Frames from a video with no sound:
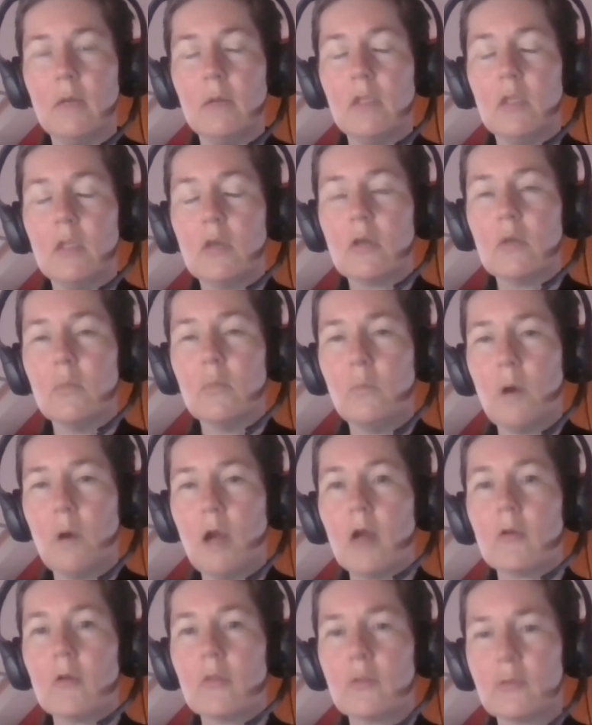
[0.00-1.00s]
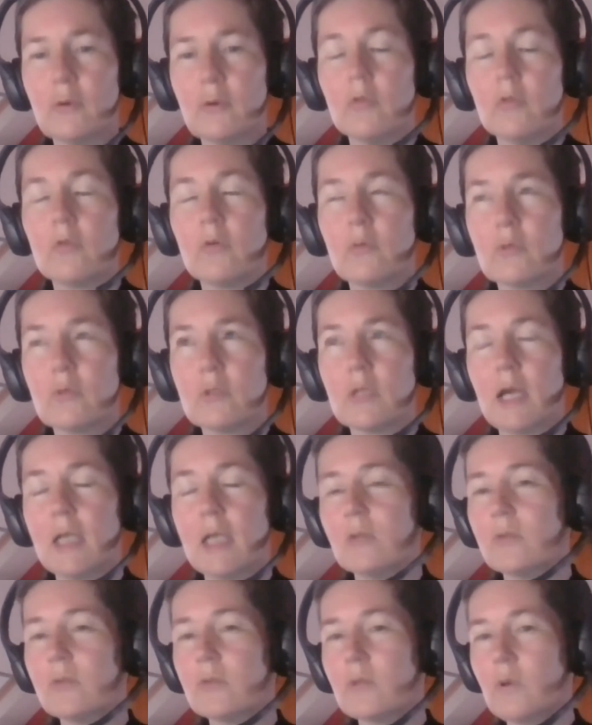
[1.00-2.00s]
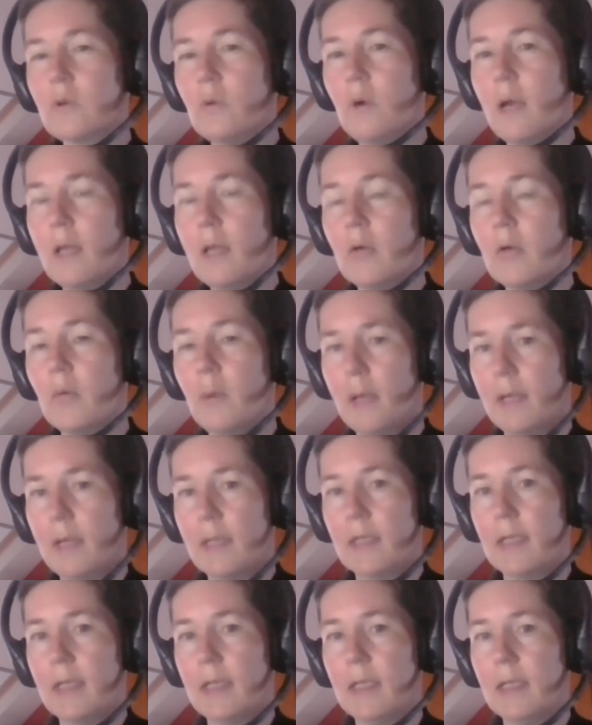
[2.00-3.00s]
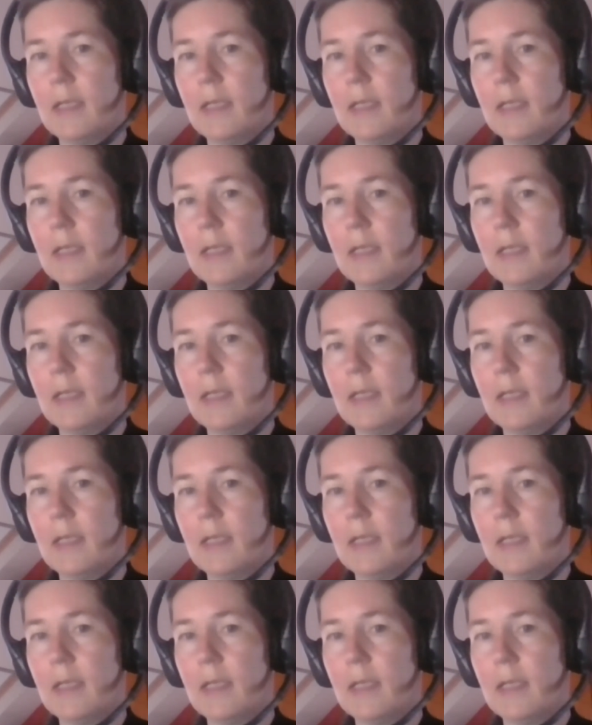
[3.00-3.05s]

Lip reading: You can work through those titles quite quickly.